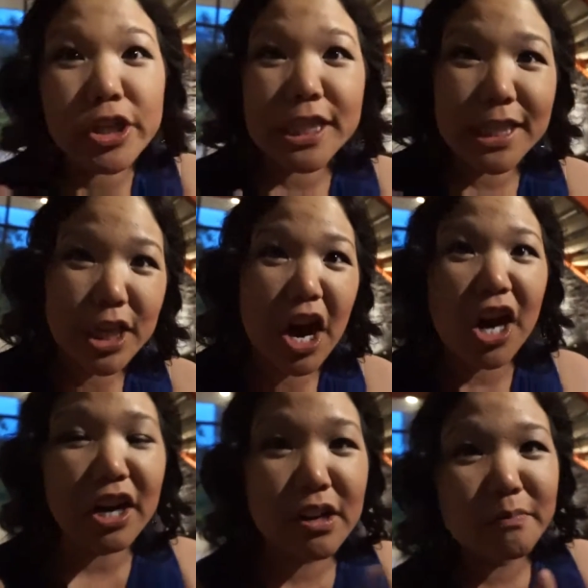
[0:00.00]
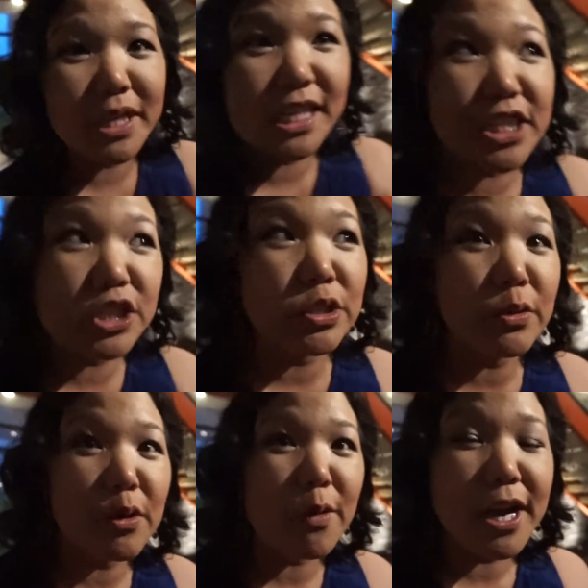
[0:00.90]
sure it's in the car, but I just
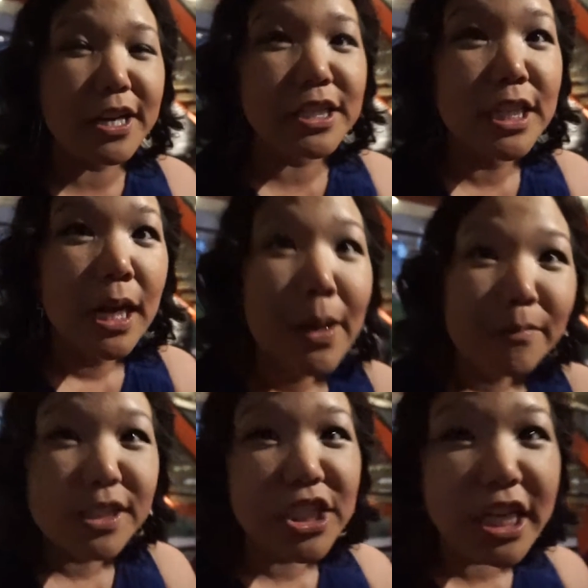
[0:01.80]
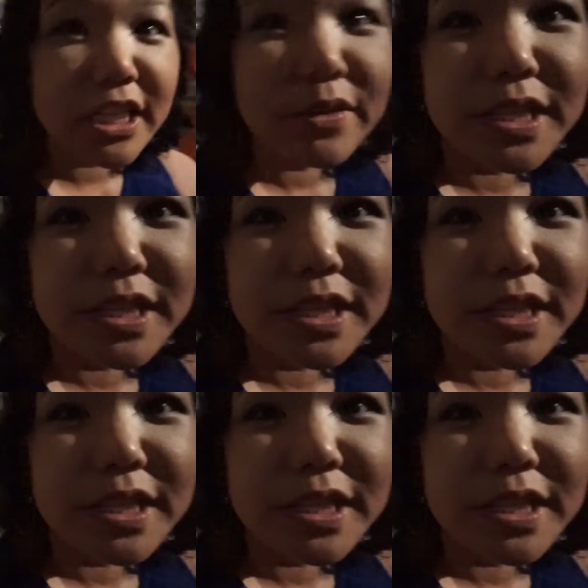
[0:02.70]
don't know where. But check out